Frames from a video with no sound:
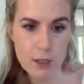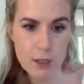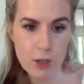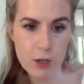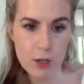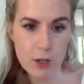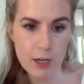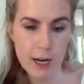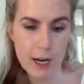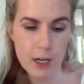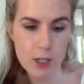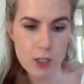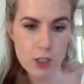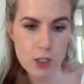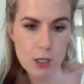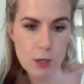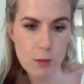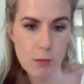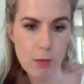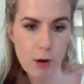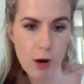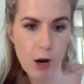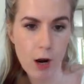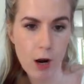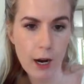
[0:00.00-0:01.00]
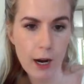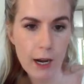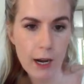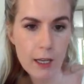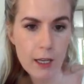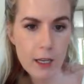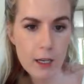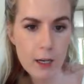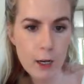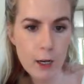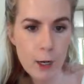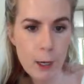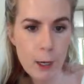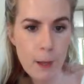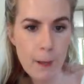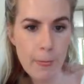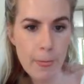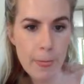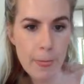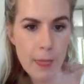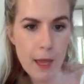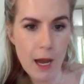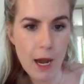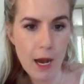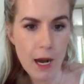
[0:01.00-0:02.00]
that you can actually buy,
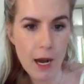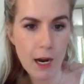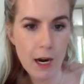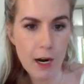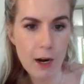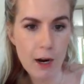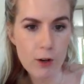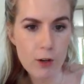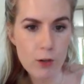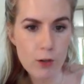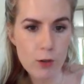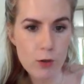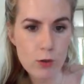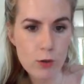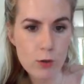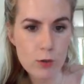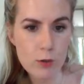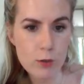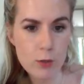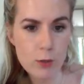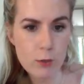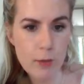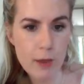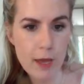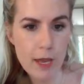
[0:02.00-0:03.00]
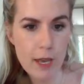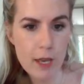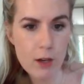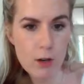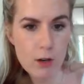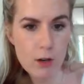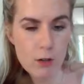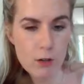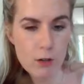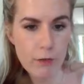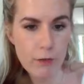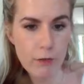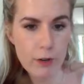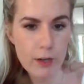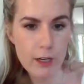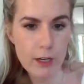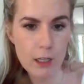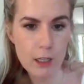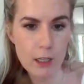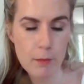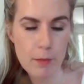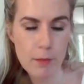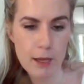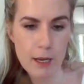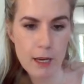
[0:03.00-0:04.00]
are yuzu peel,
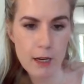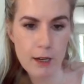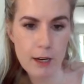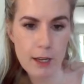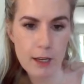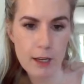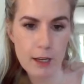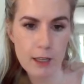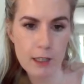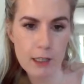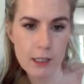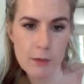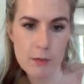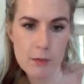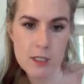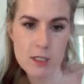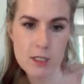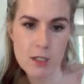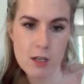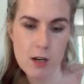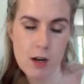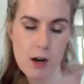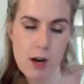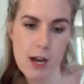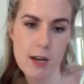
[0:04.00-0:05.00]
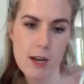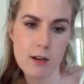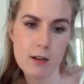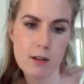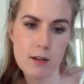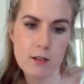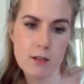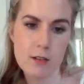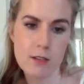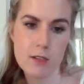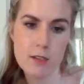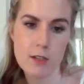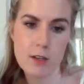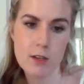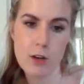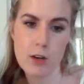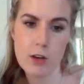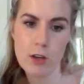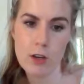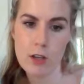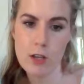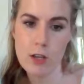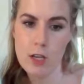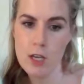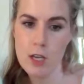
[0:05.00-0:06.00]
vanilla bean and clementine.
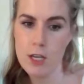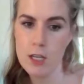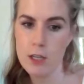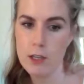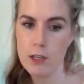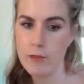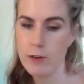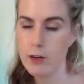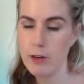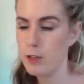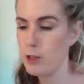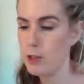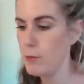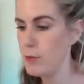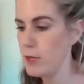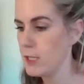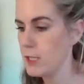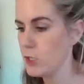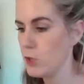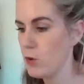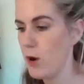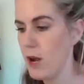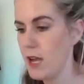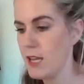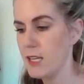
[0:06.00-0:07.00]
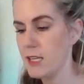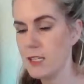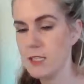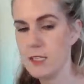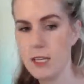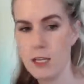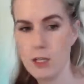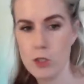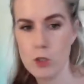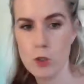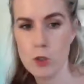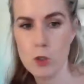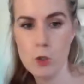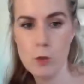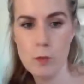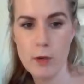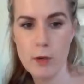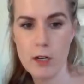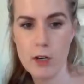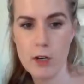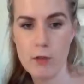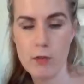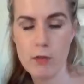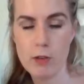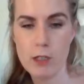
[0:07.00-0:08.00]
So vanilla bean's quite subtle,
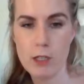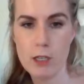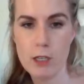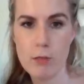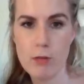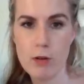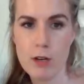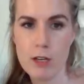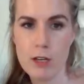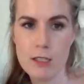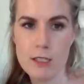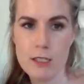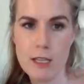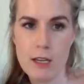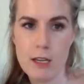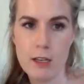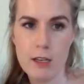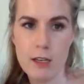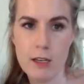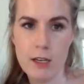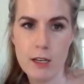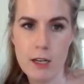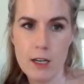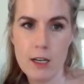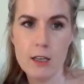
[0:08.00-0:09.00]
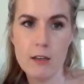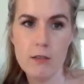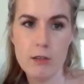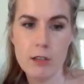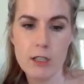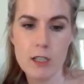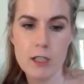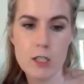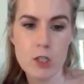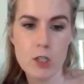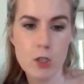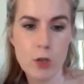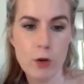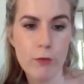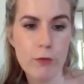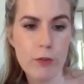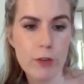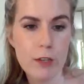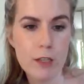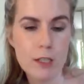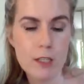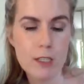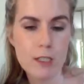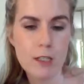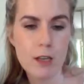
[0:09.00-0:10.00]
but it really brings that, it really
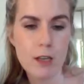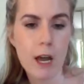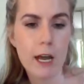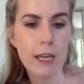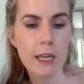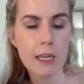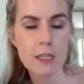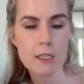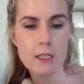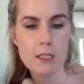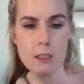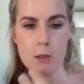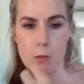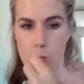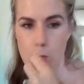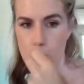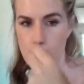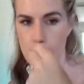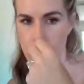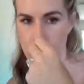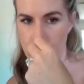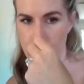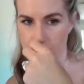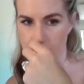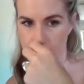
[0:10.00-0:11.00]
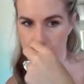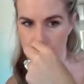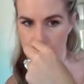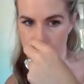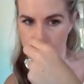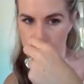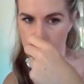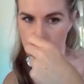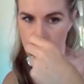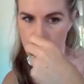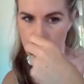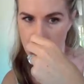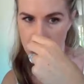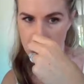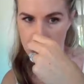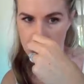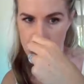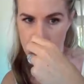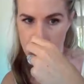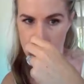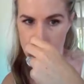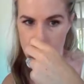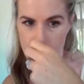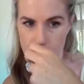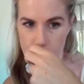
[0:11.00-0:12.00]
softens, I guess, the Motivate from that
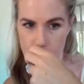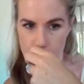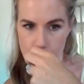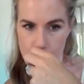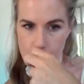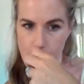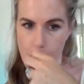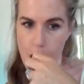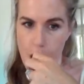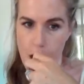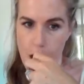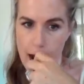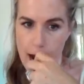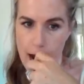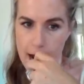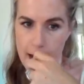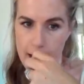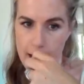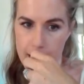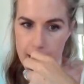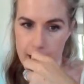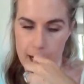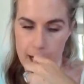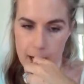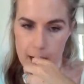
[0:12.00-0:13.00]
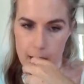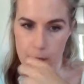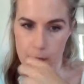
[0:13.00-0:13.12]
real high